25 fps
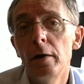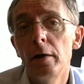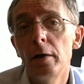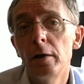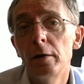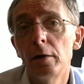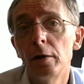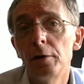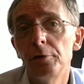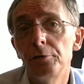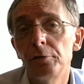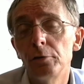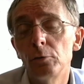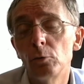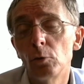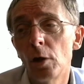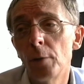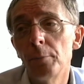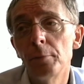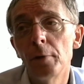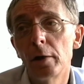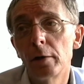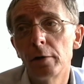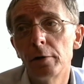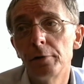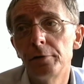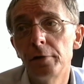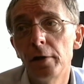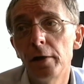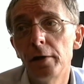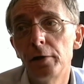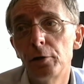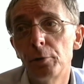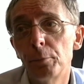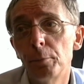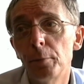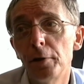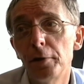And I said, well, I'm not going to
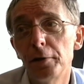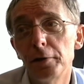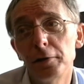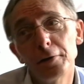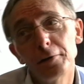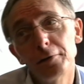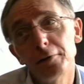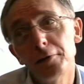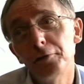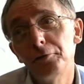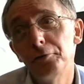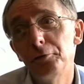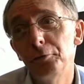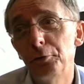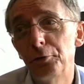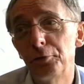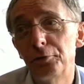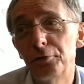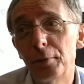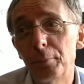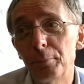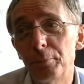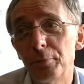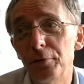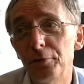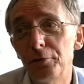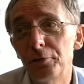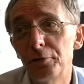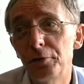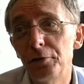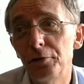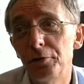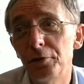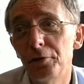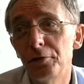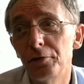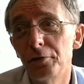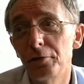take your money unless you accept these
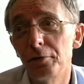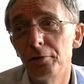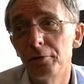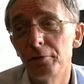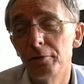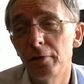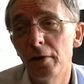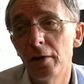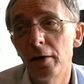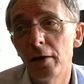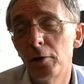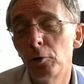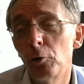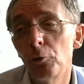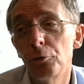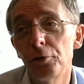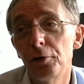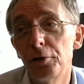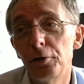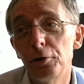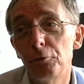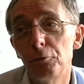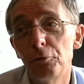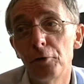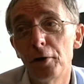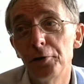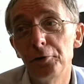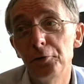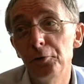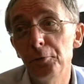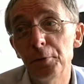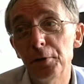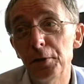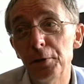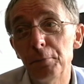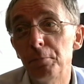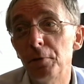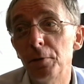conditions. And I don't think you'd find
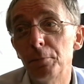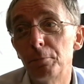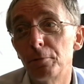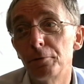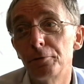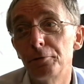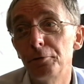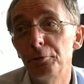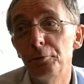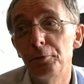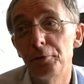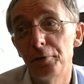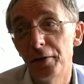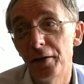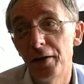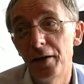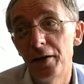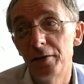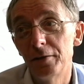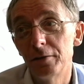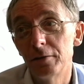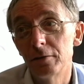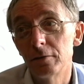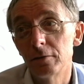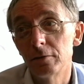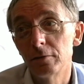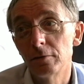too many people doing that.